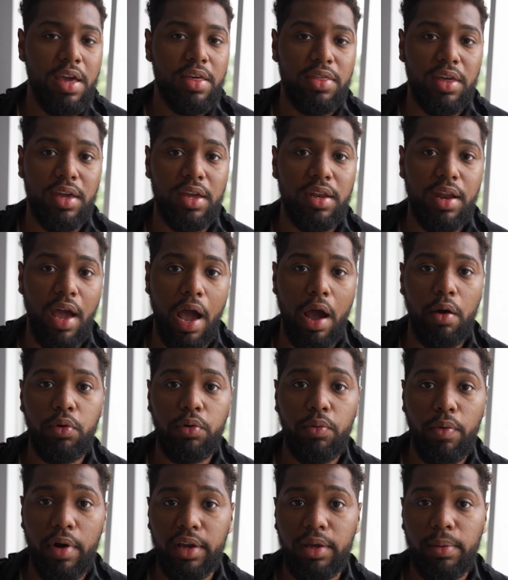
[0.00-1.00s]
then I
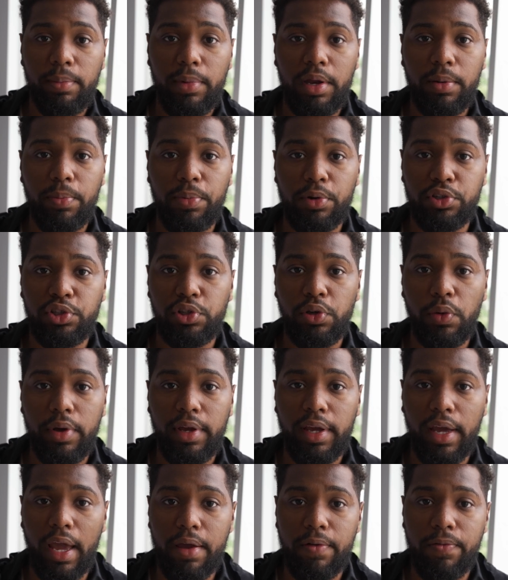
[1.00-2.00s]
would recommend
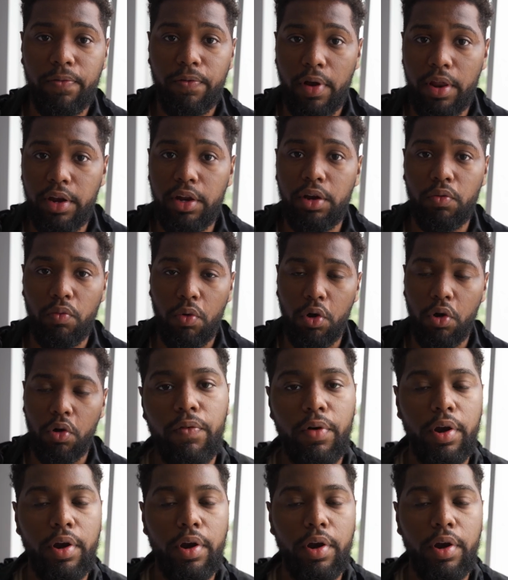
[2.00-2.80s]
pursuing a front-end role.